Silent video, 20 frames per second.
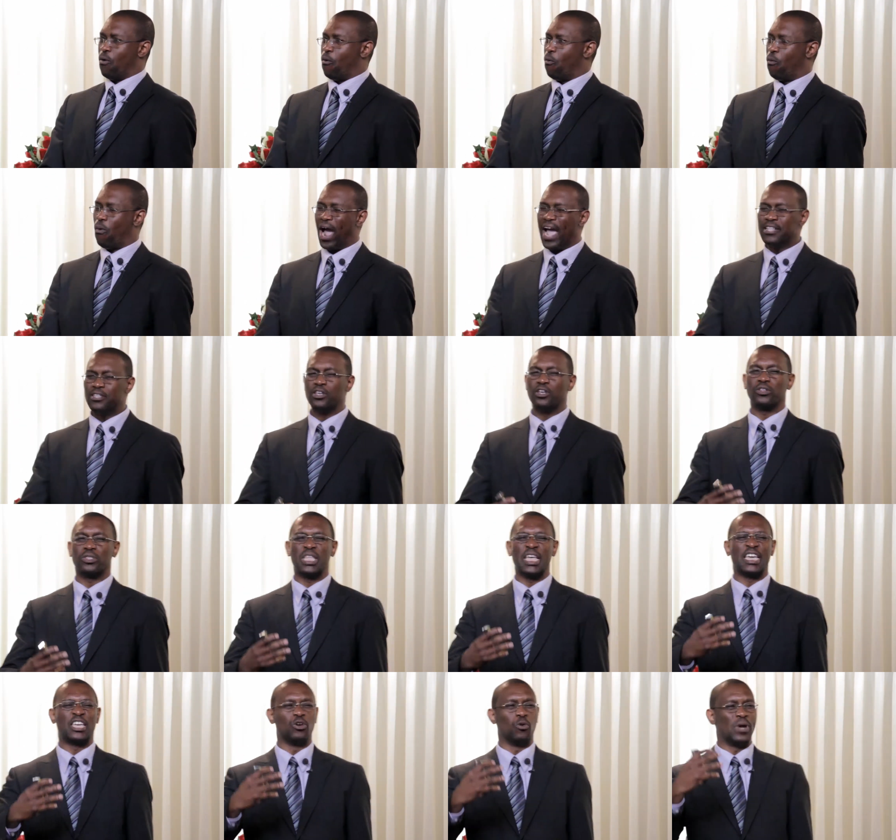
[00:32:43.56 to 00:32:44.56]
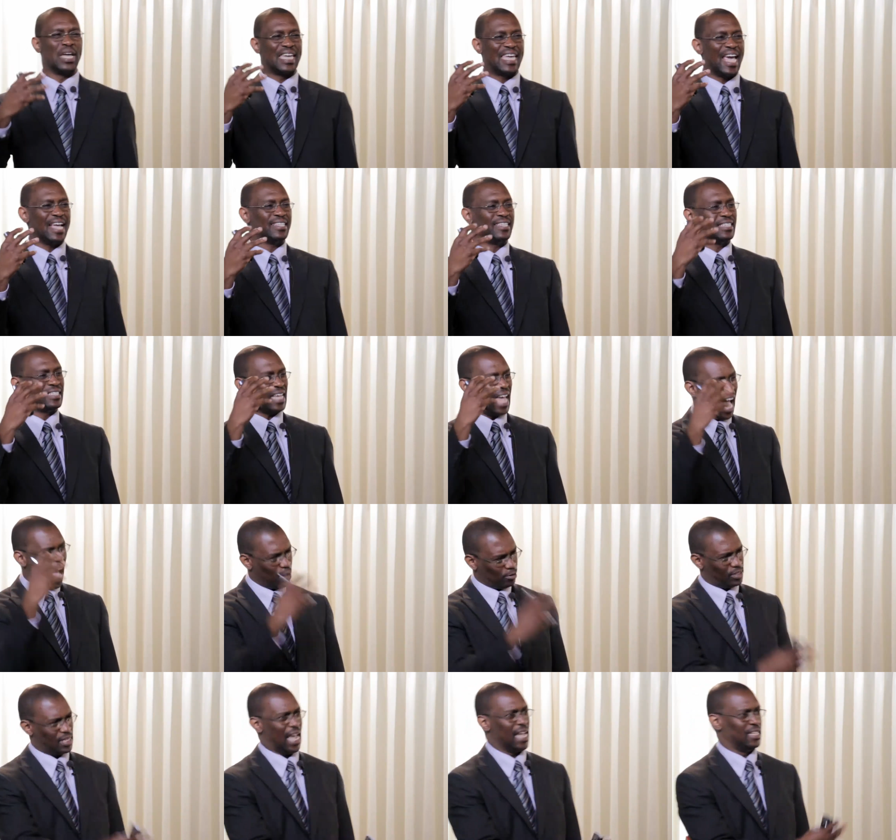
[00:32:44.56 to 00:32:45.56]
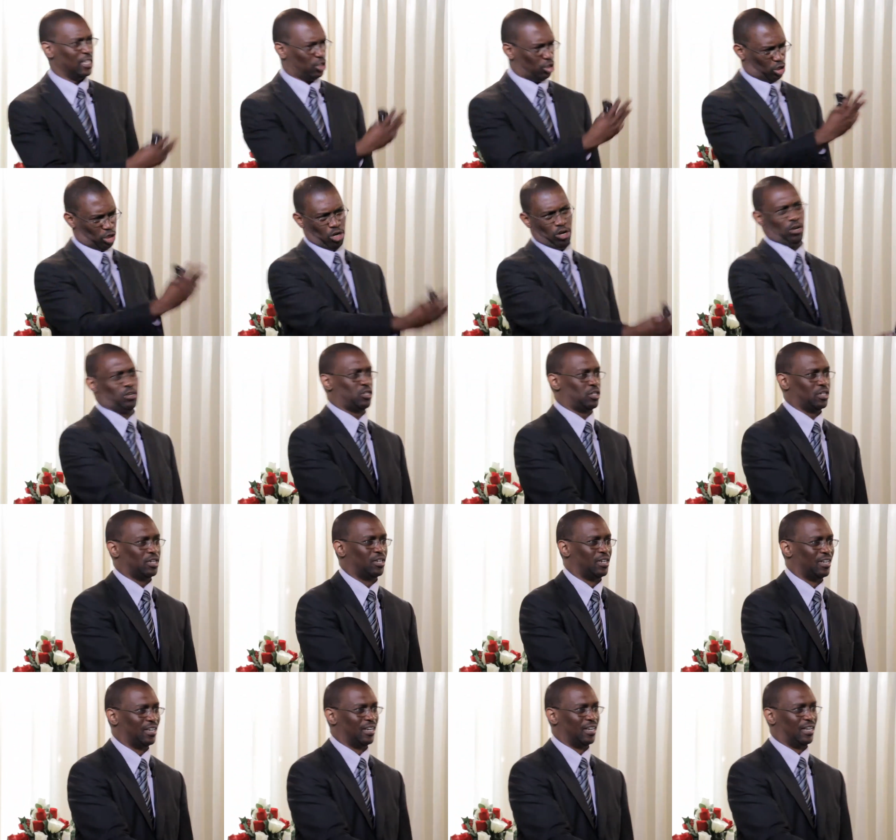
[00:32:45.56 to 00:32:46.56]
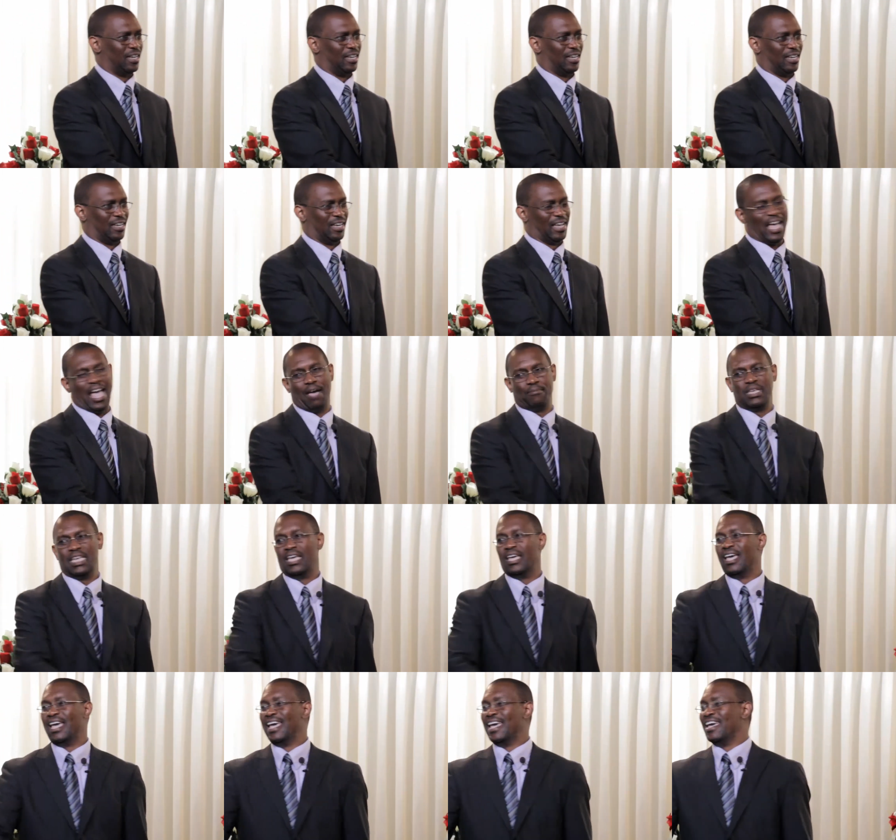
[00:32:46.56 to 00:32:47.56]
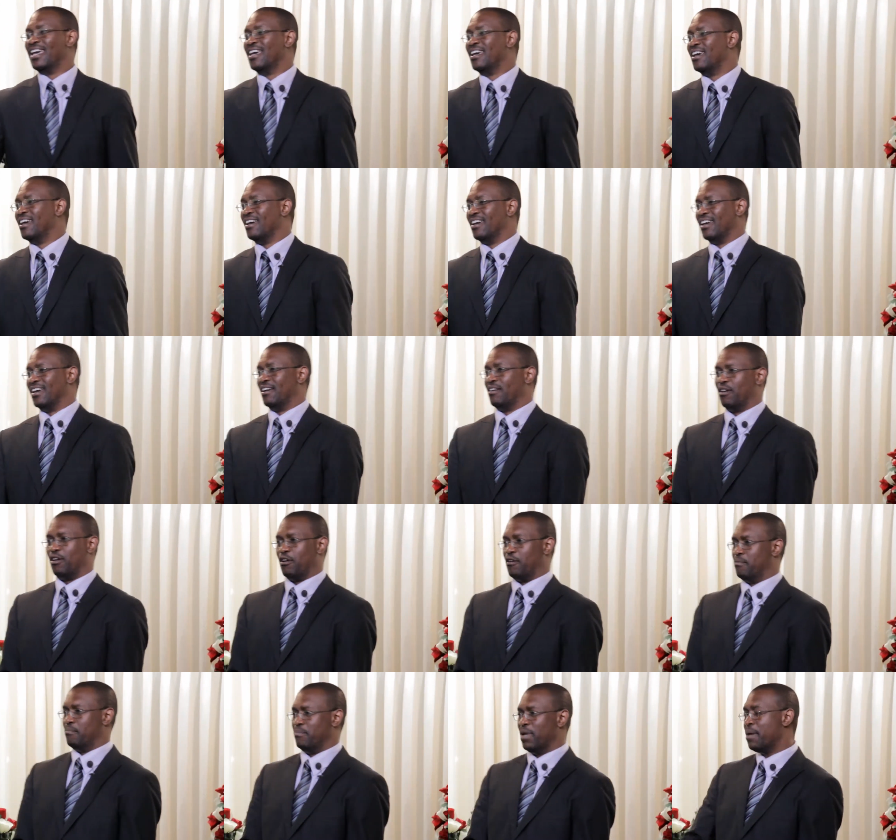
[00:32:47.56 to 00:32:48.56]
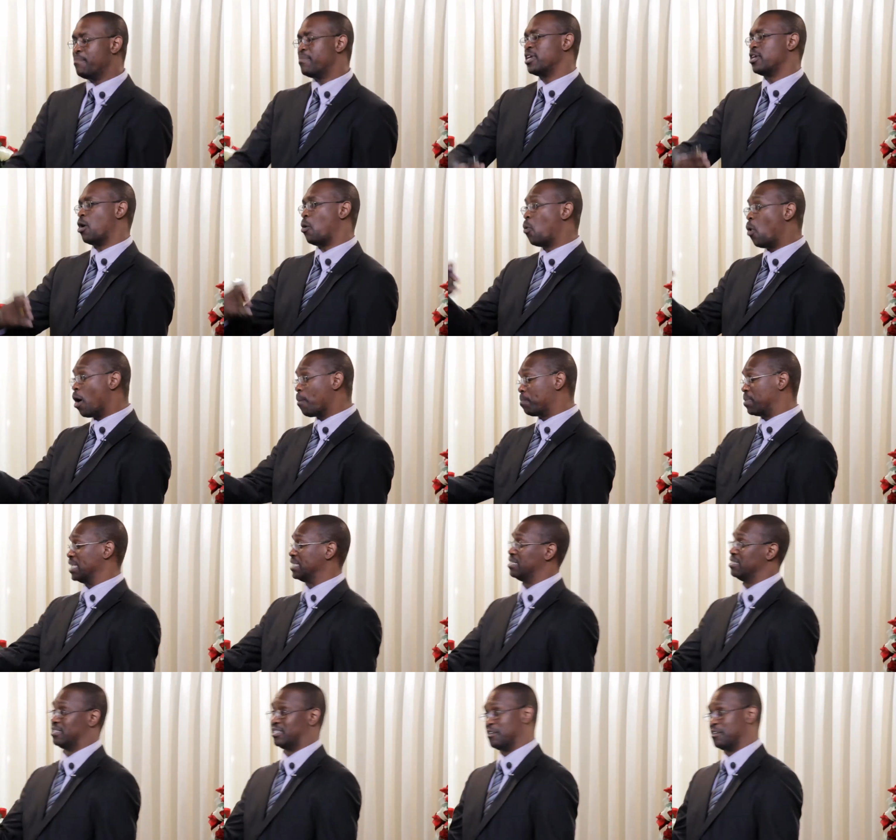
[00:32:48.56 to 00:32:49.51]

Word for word: why do you think you will get it outside the church? I mean, Maybe your workplace is